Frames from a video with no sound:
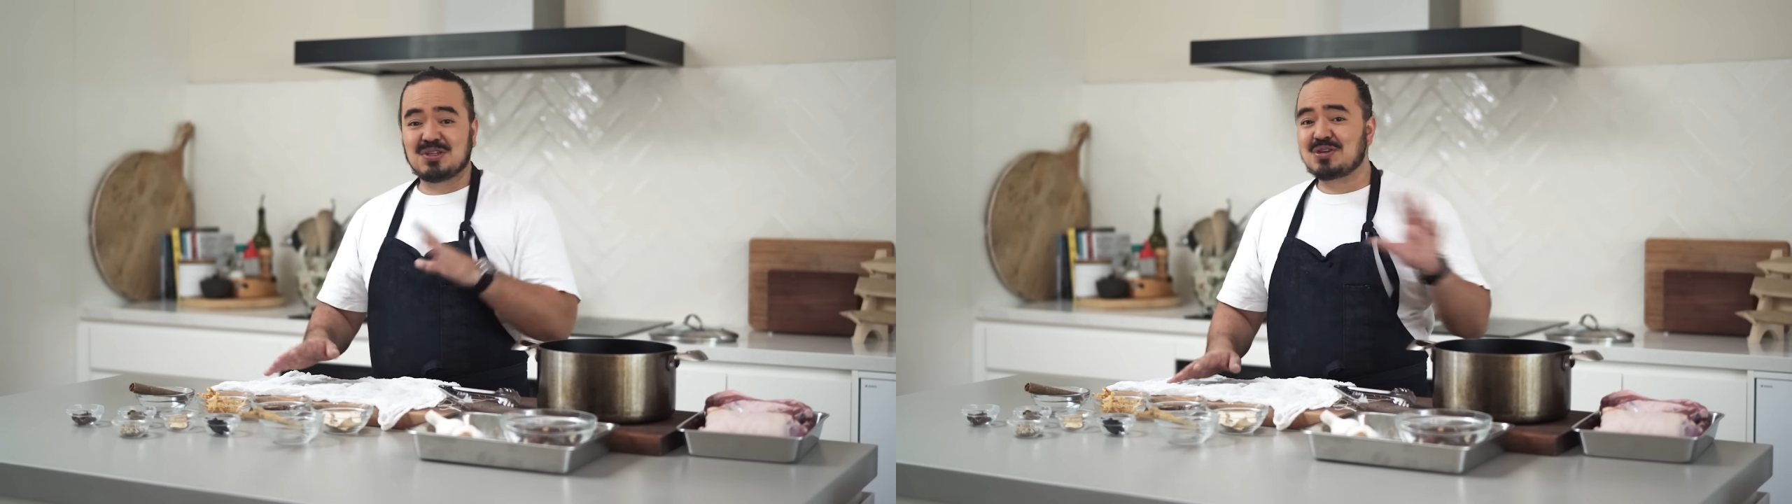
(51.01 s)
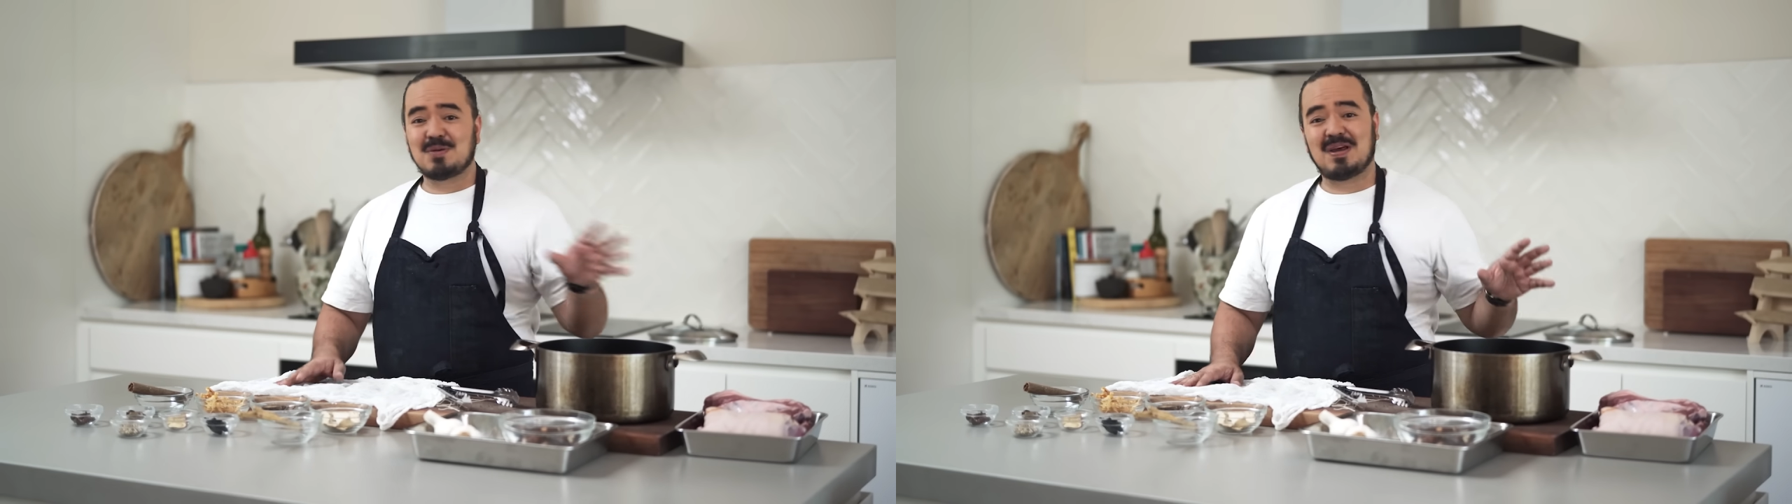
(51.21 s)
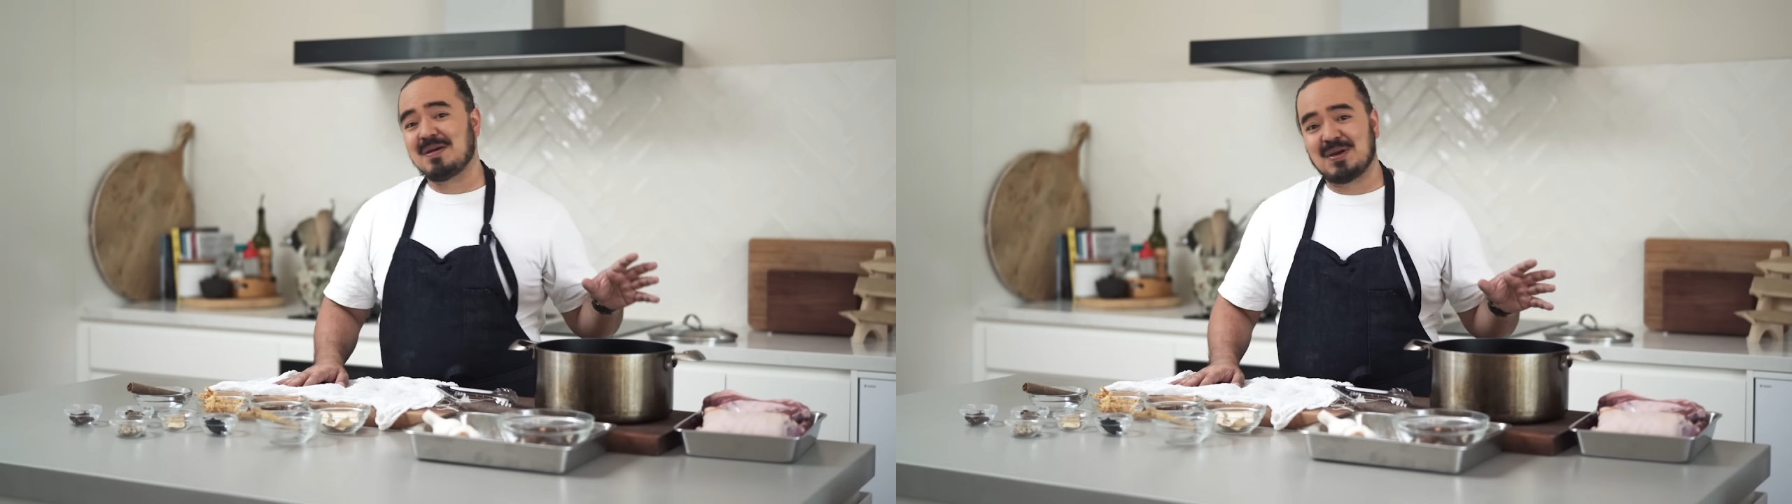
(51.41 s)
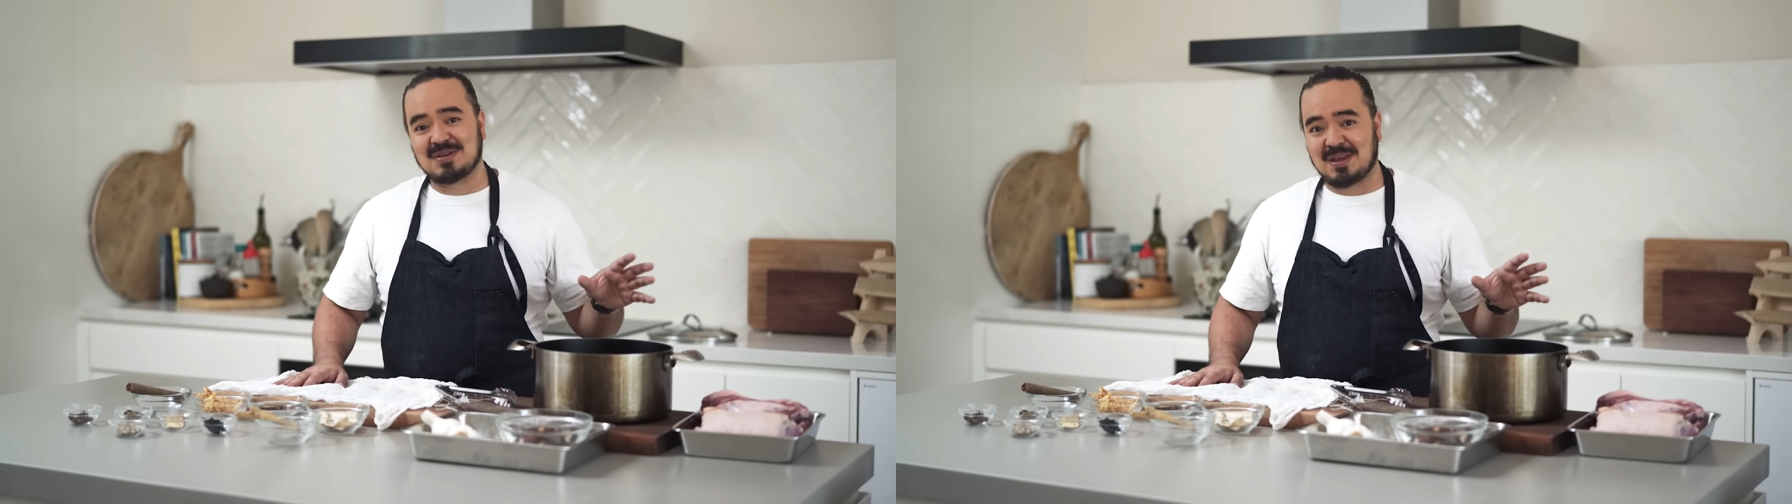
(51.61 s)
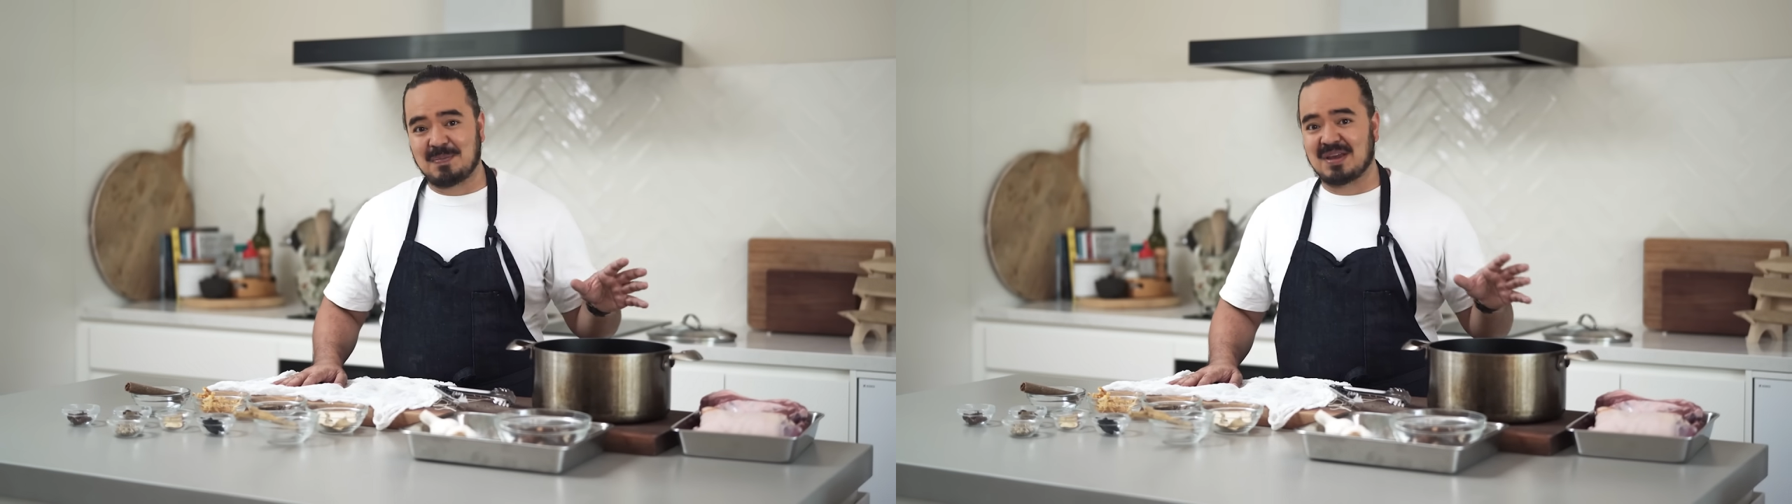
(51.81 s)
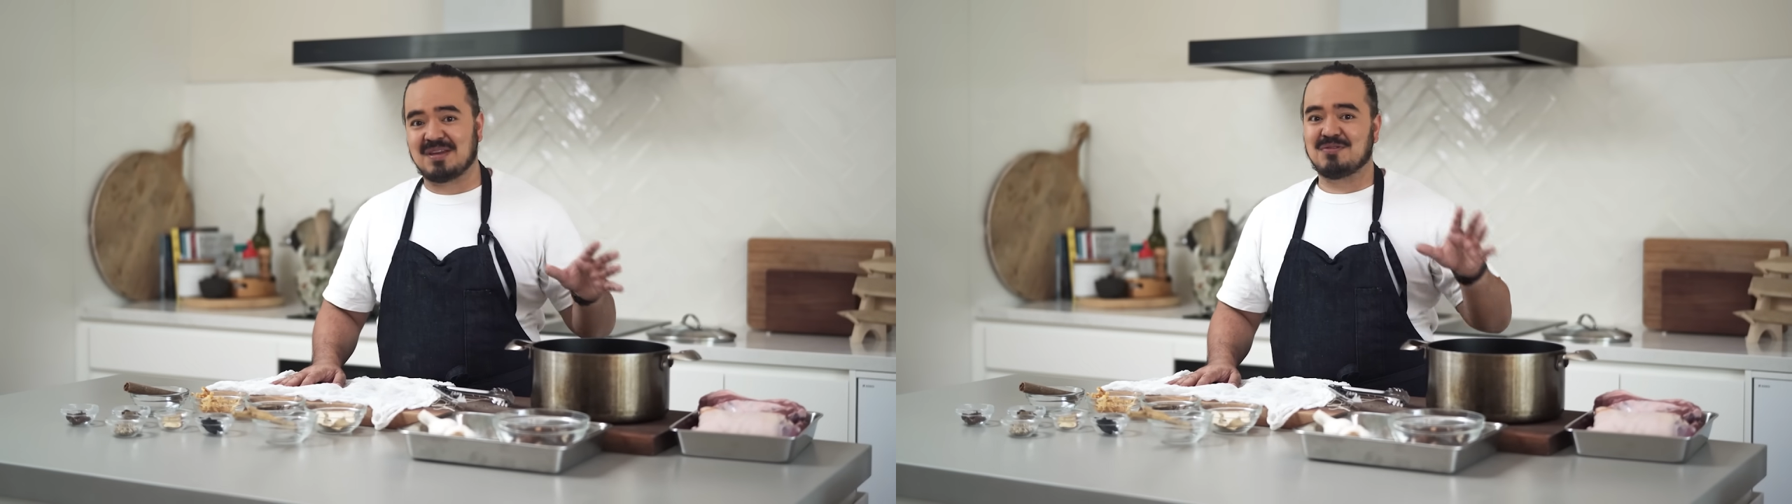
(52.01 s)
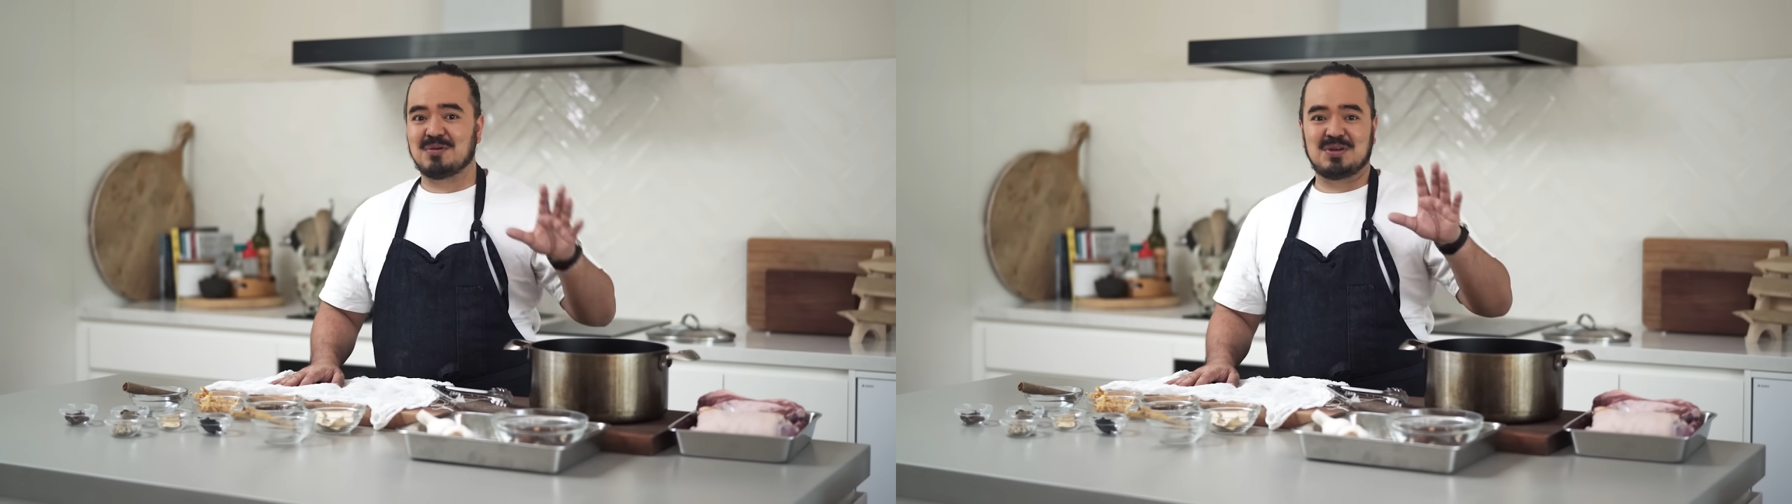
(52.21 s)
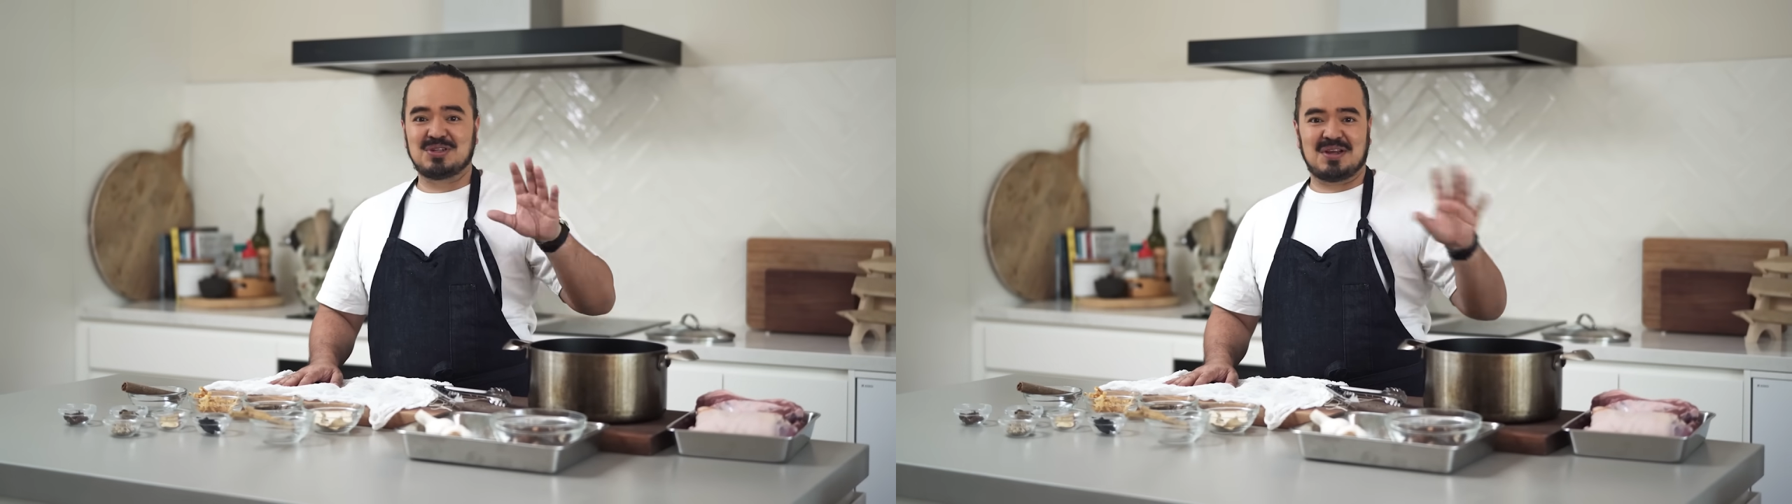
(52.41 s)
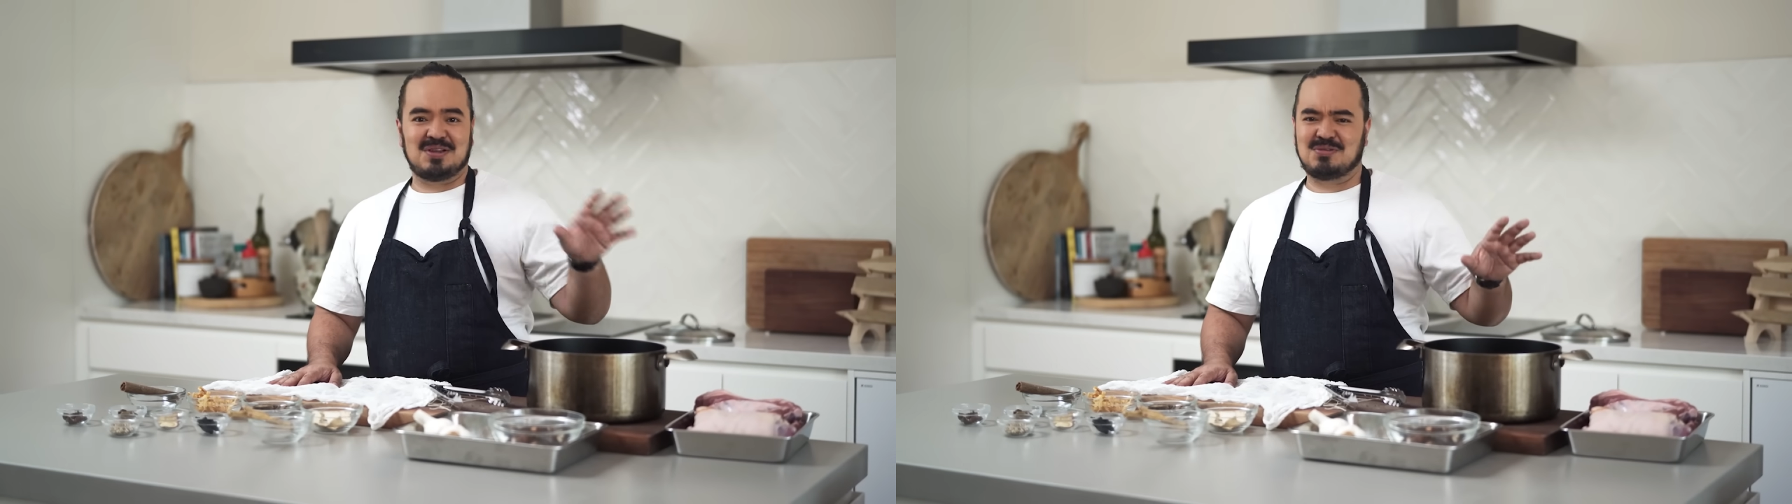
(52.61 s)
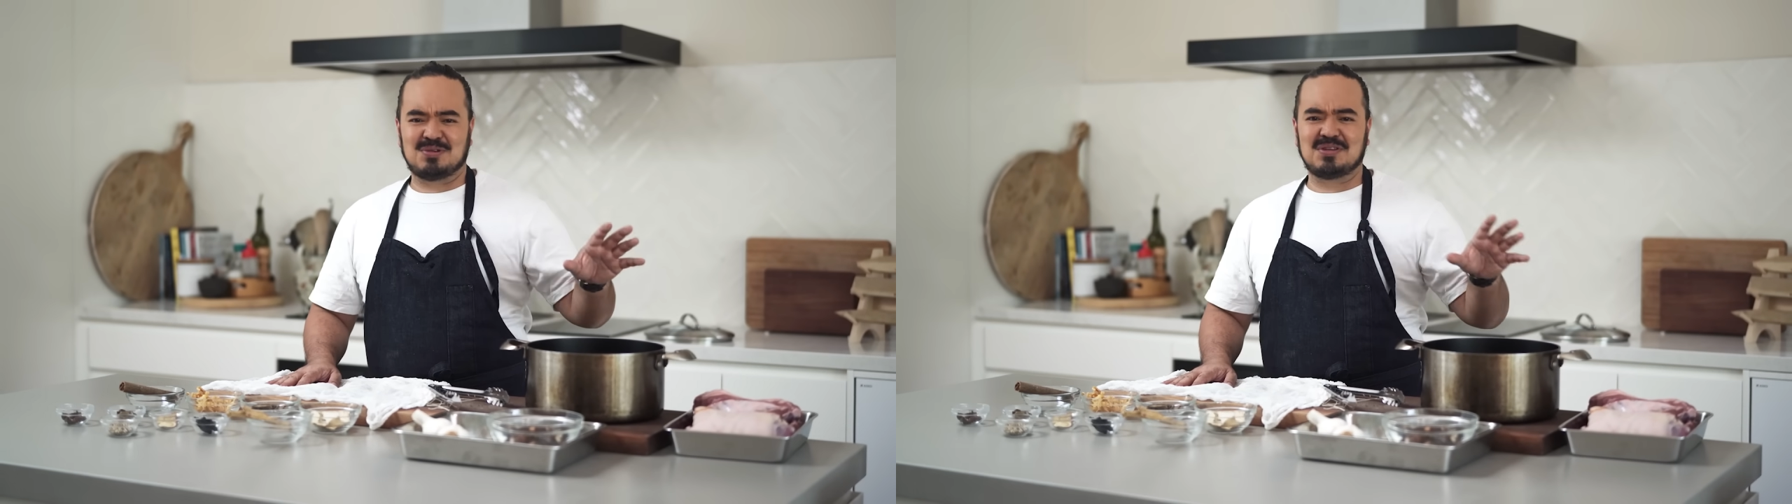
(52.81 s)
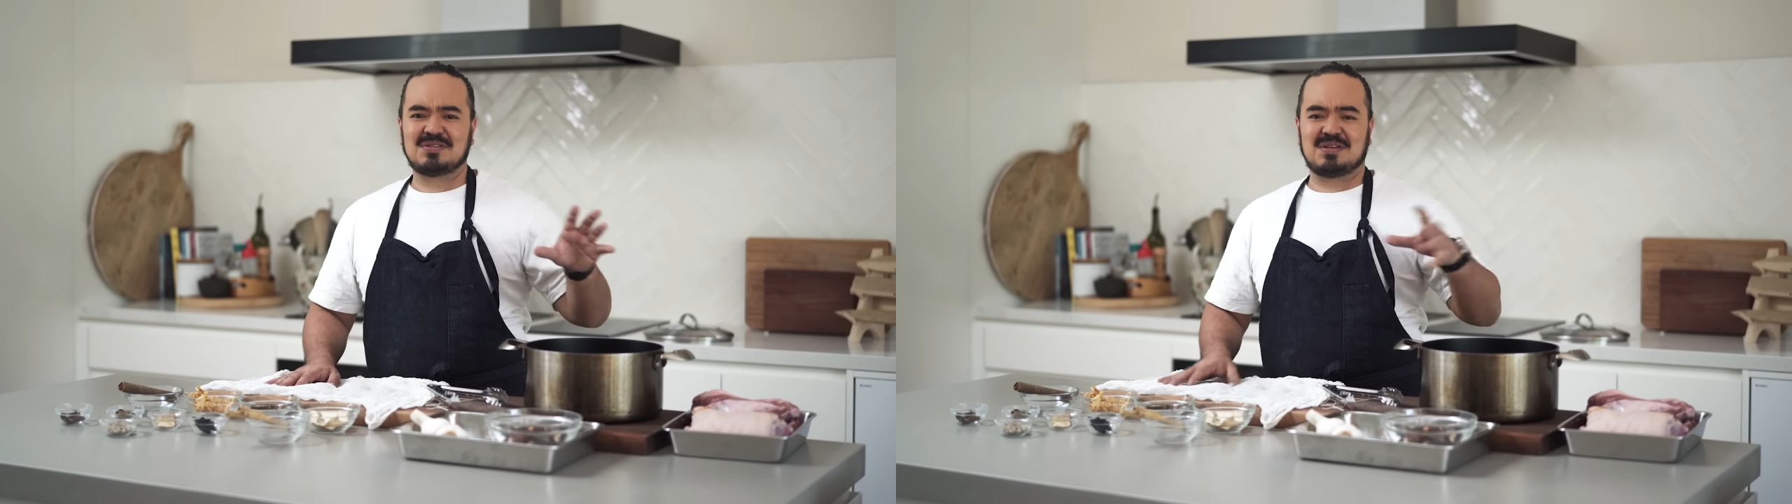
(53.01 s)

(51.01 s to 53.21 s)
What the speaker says: just go buy a Bak Kut Teh packet from a Chinese grocer.